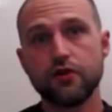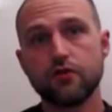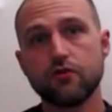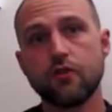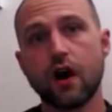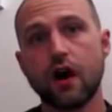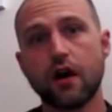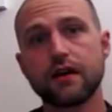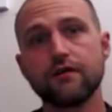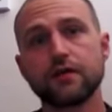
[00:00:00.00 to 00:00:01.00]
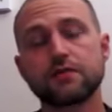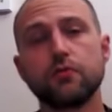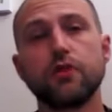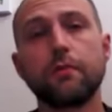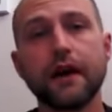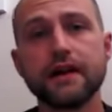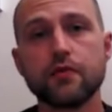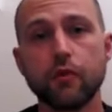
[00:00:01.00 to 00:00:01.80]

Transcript: you are given a smaller plate,